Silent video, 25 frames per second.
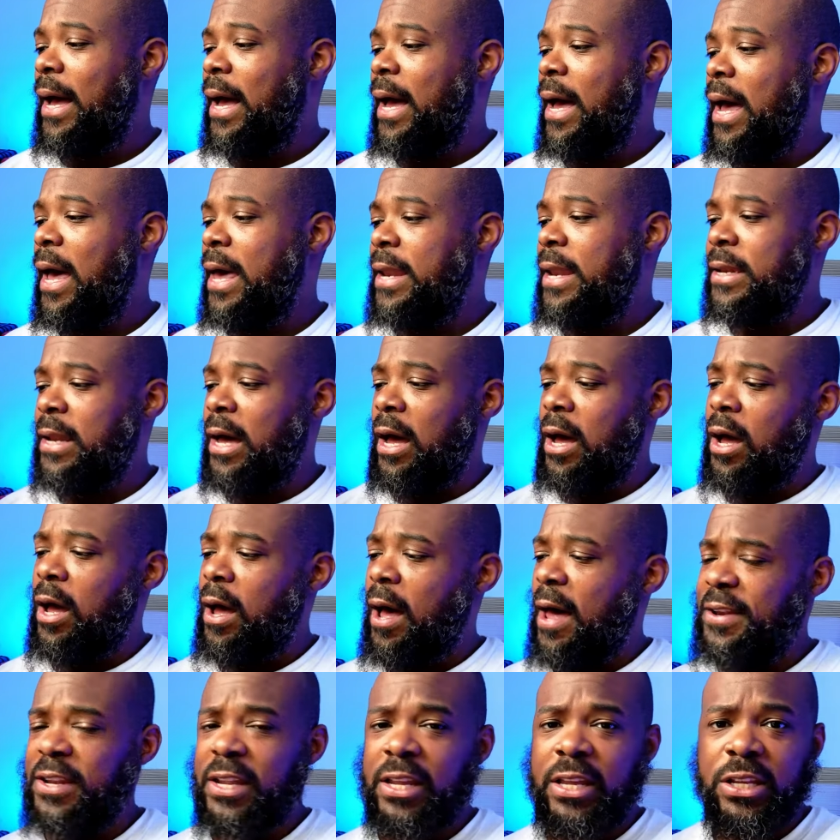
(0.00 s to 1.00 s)

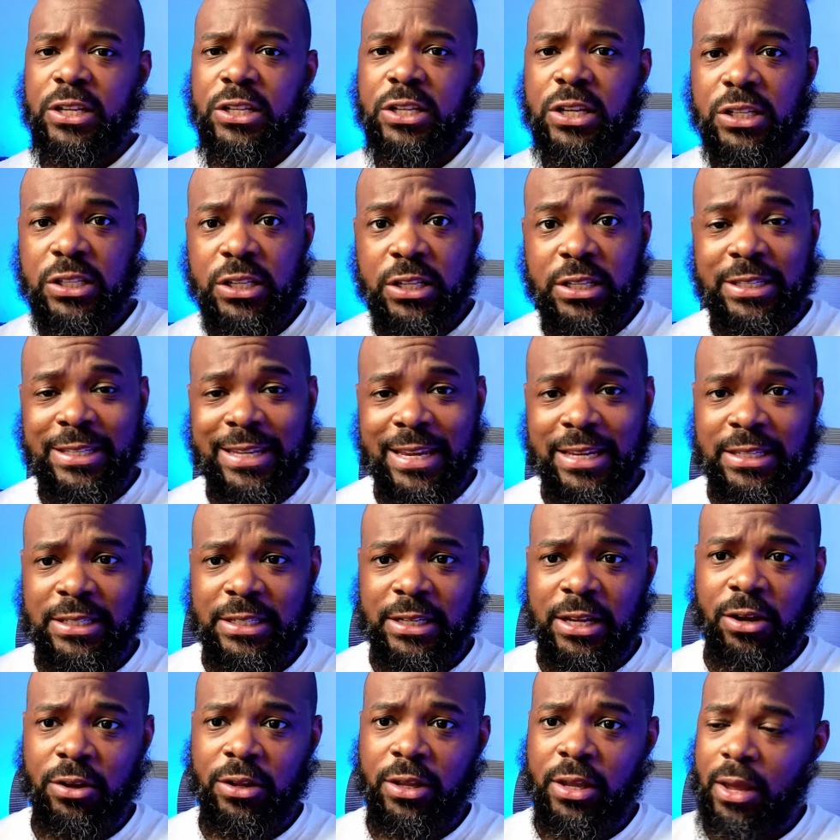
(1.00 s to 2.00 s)
didn't get a chance to test it
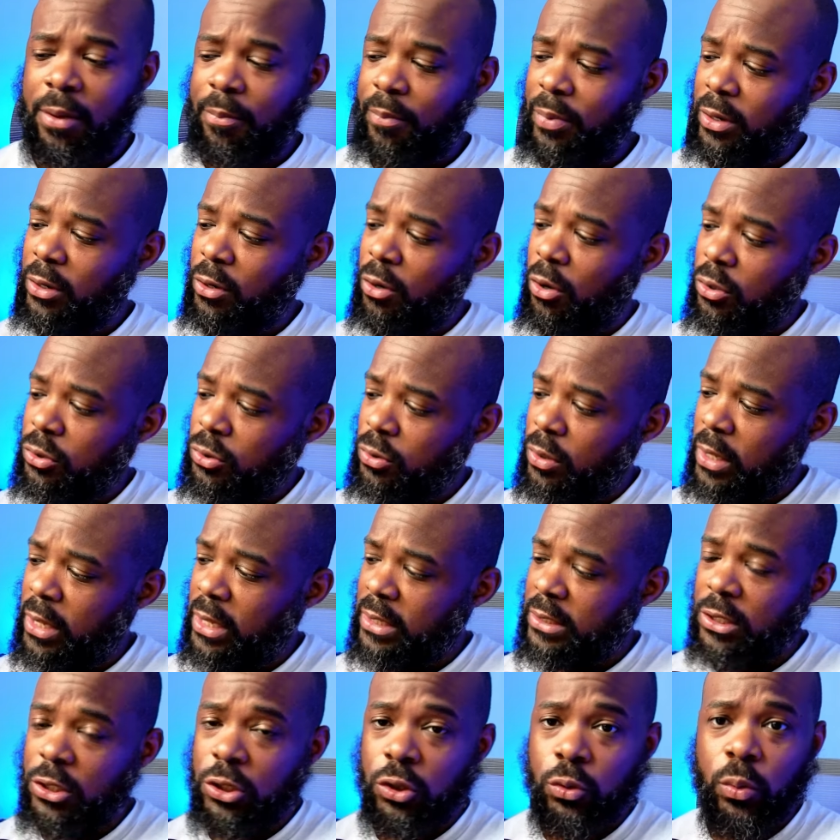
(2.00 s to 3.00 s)
out yet, but it also
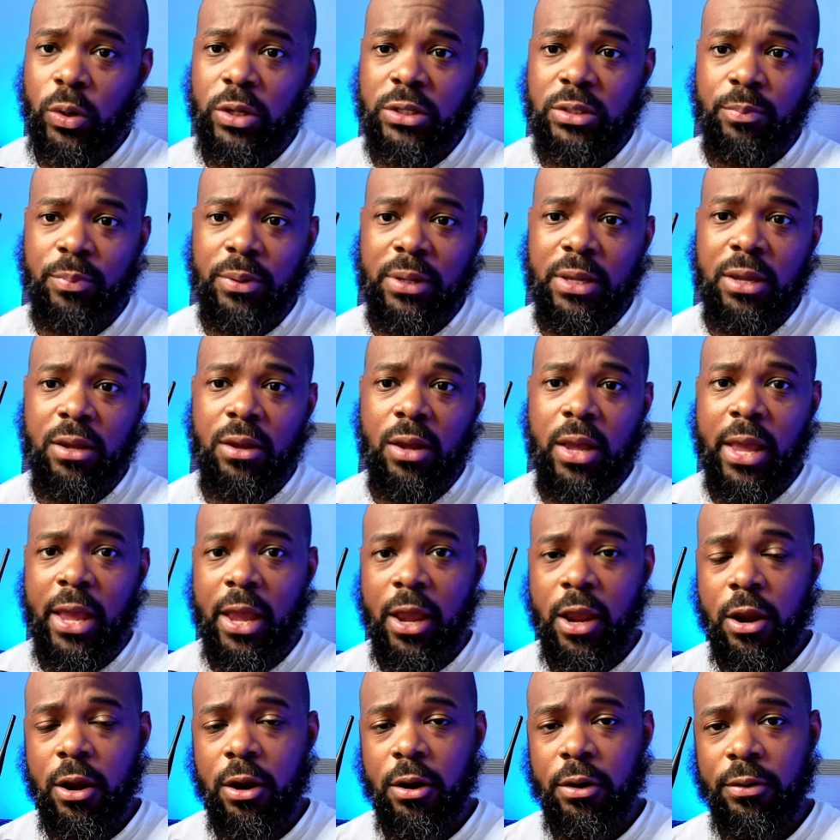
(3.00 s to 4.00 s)
has a USB
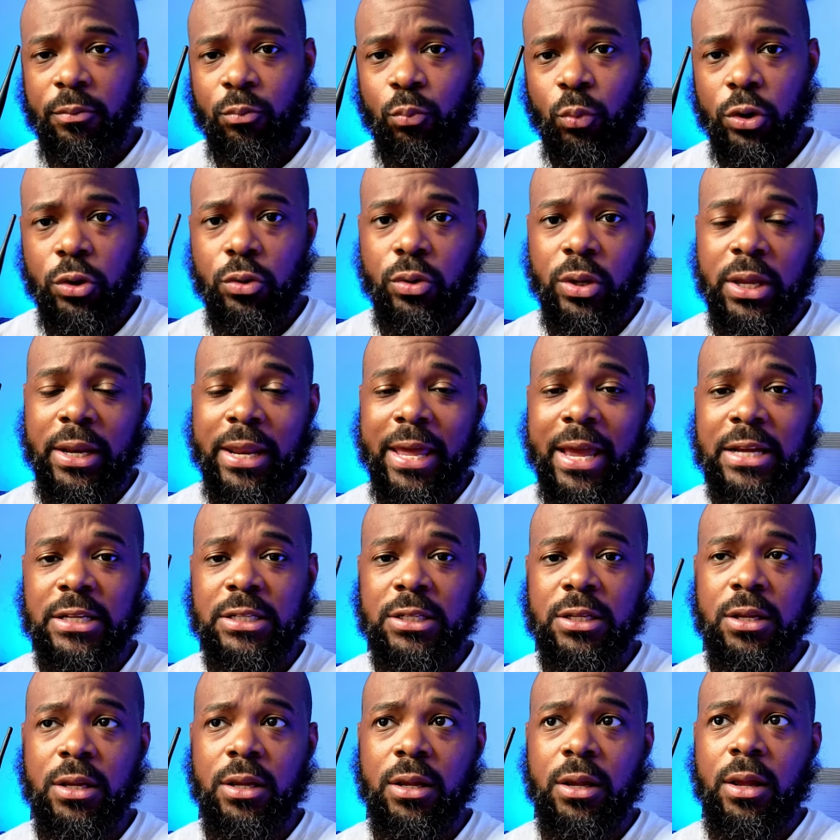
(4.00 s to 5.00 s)
here where you can
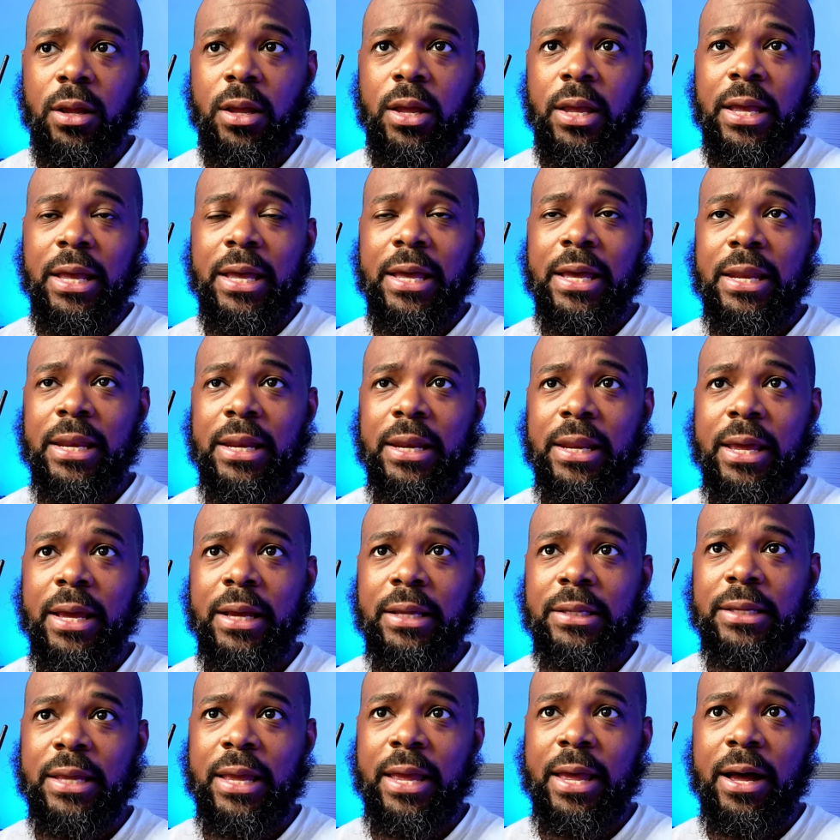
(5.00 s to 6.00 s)
actually
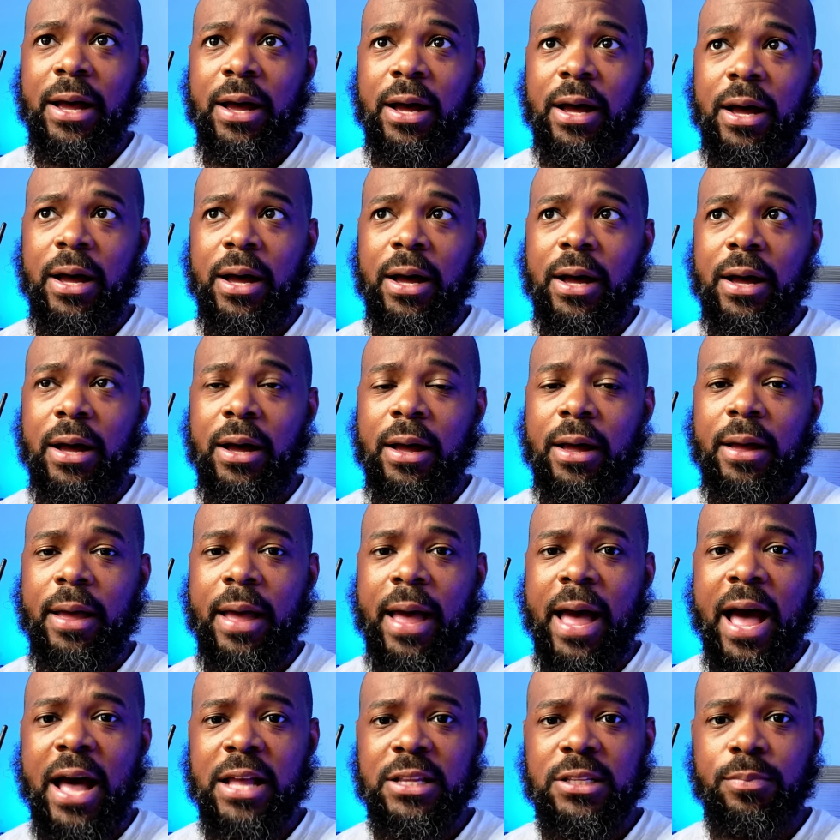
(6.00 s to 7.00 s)
connect a
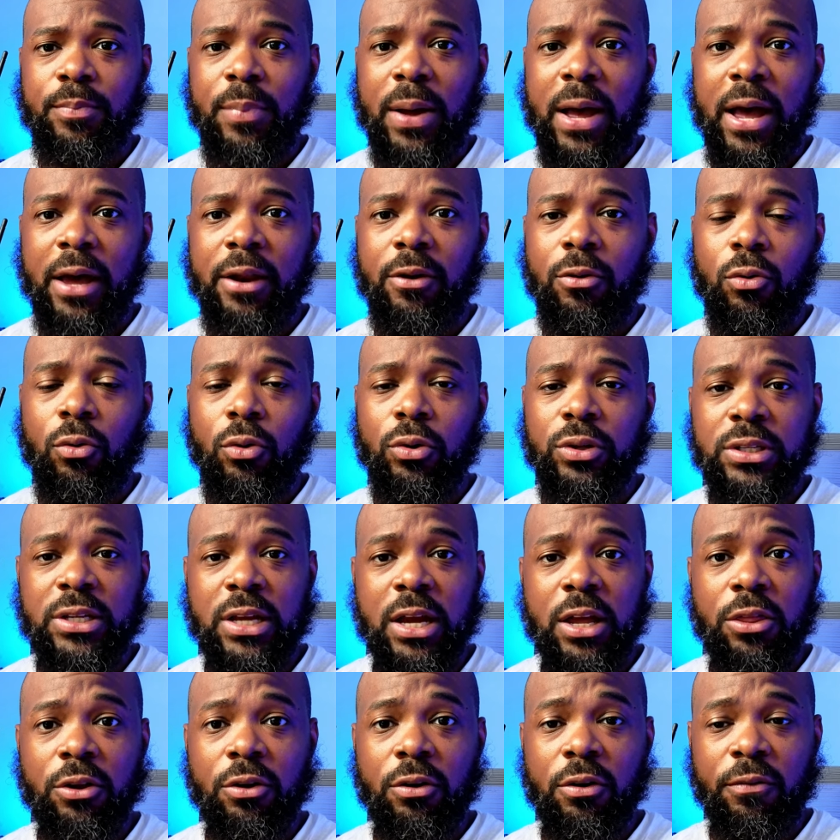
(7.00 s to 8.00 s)
hotspot or
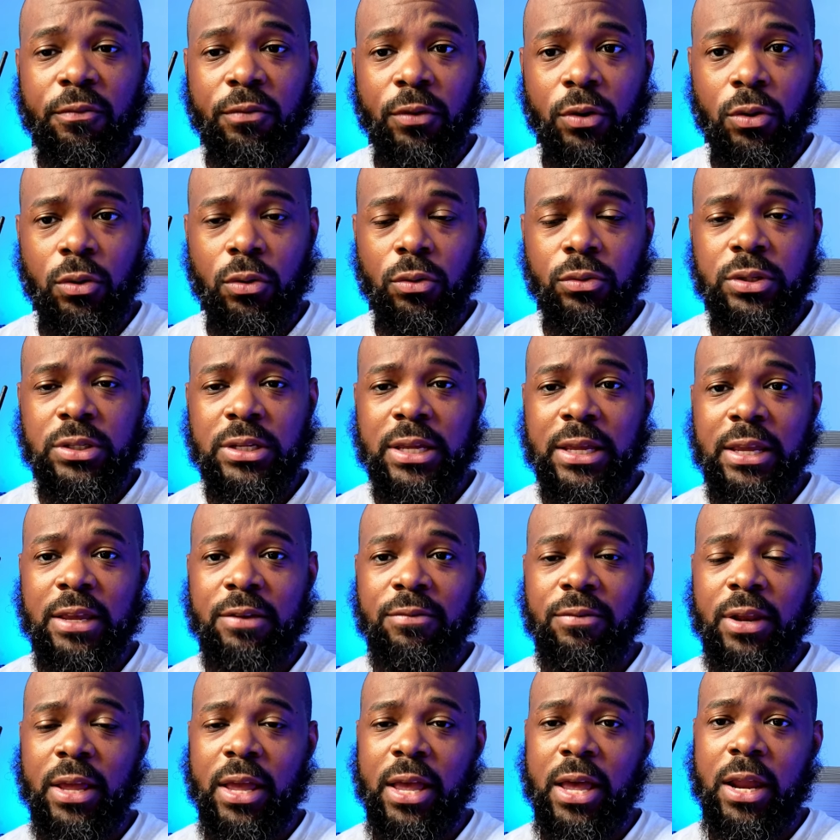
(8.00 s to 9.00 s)
tether a phone to
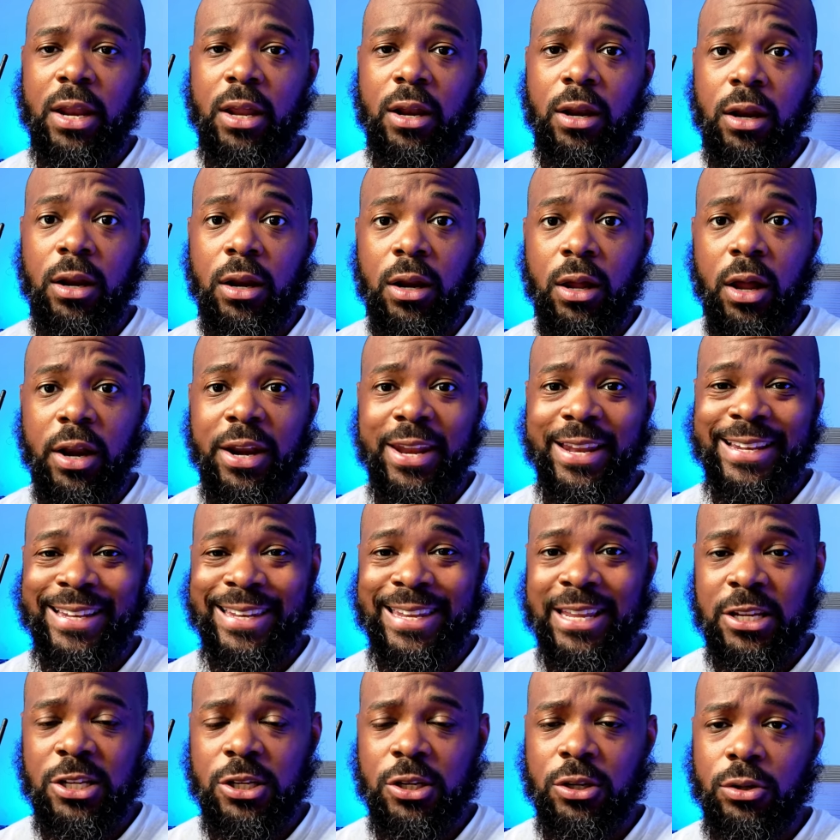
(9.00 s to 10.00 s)
even add an
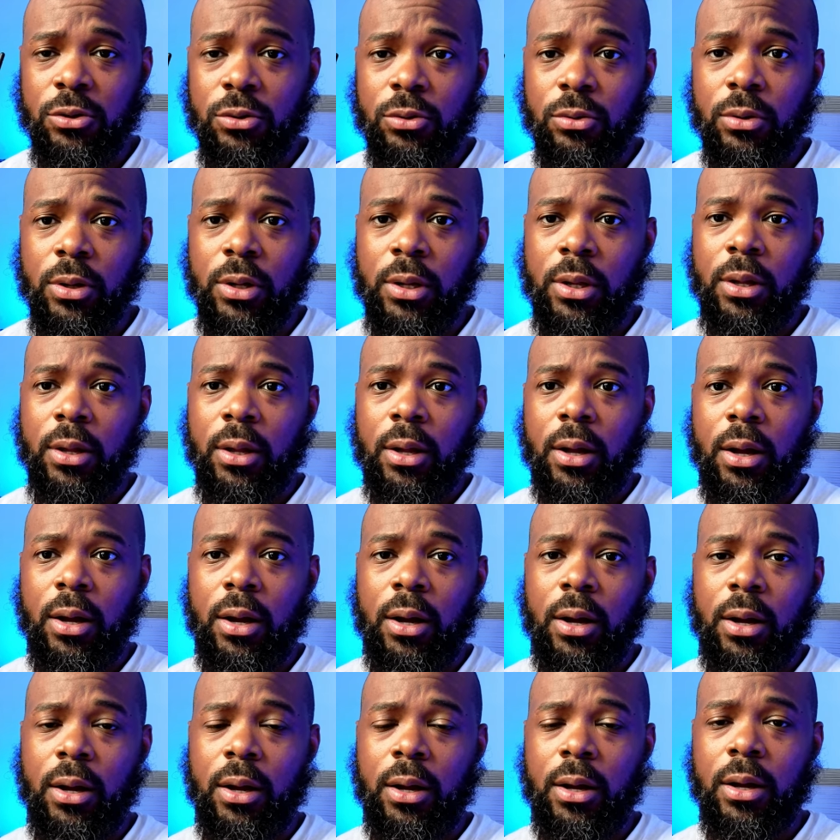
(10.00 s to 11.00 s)
additional
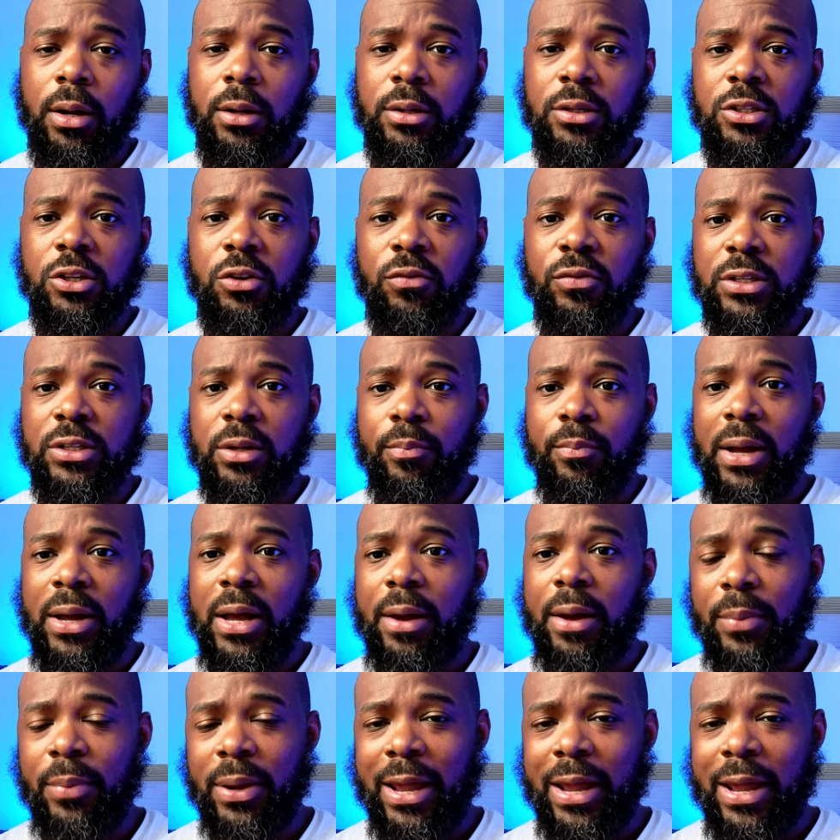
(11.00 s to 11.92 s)
service to bind.